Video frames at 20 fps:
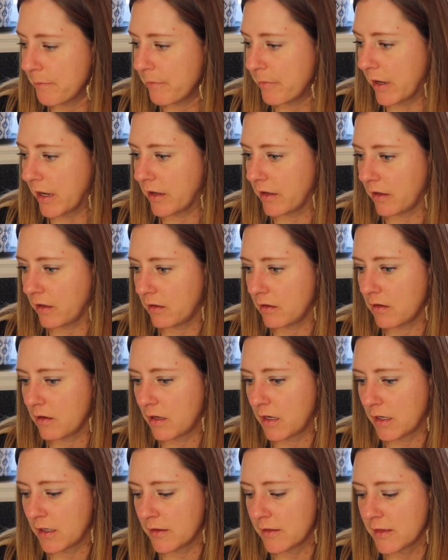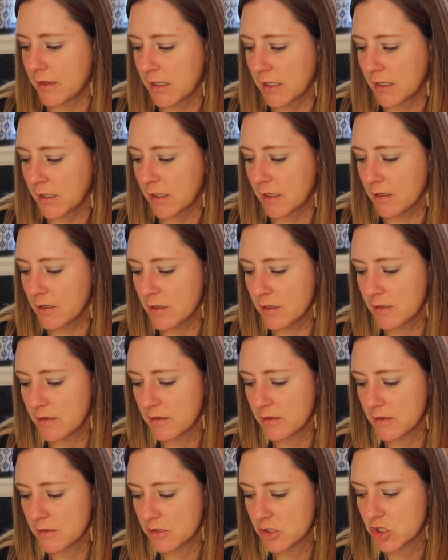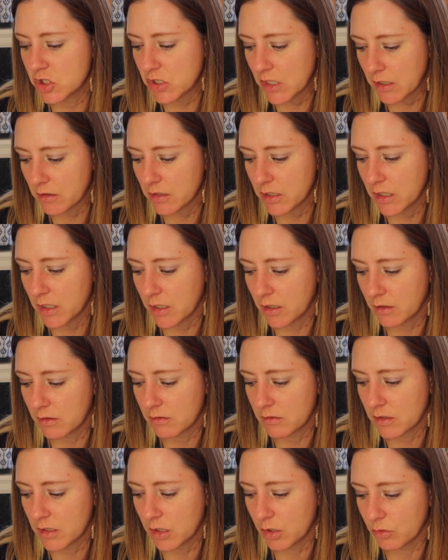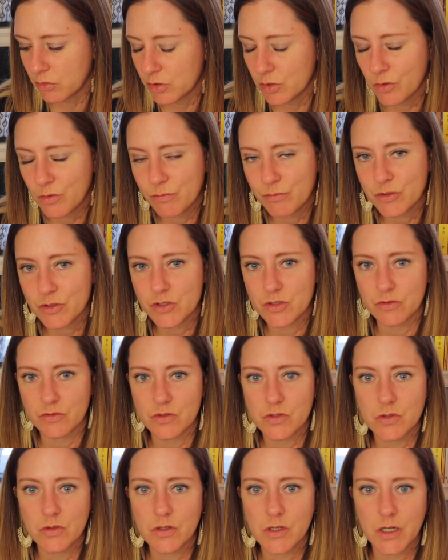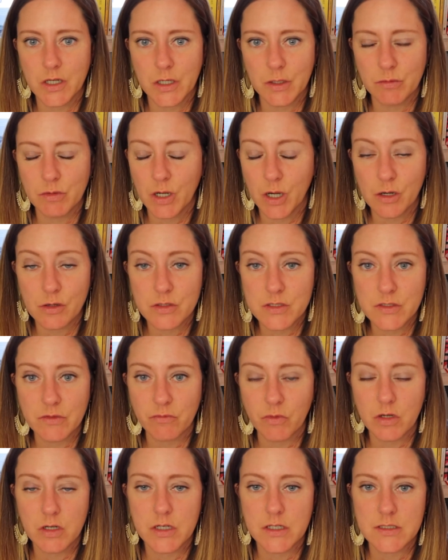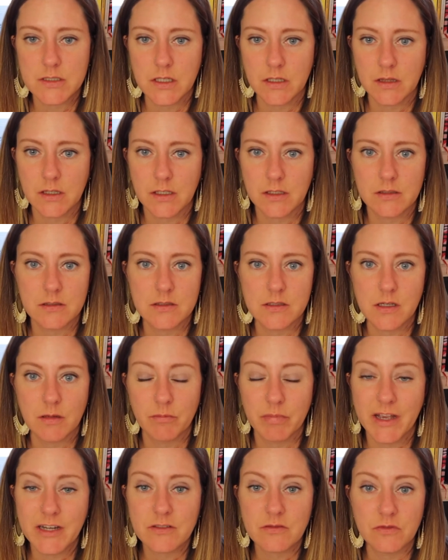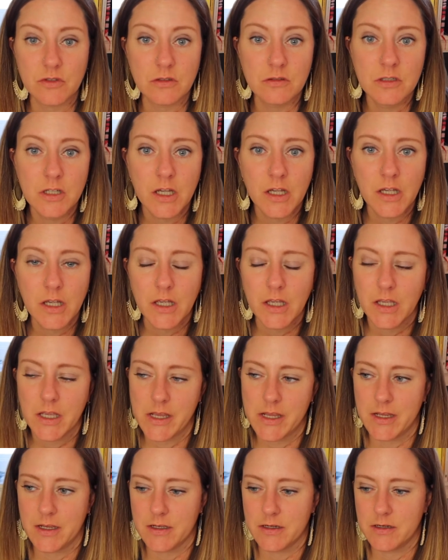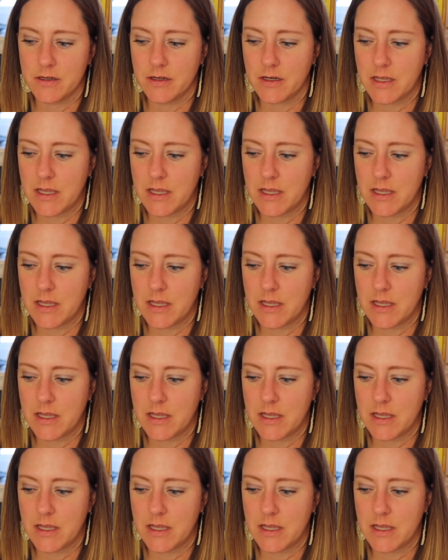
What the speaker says: But I think sharing, your own personal story, regardless of what it is, I think is impactful and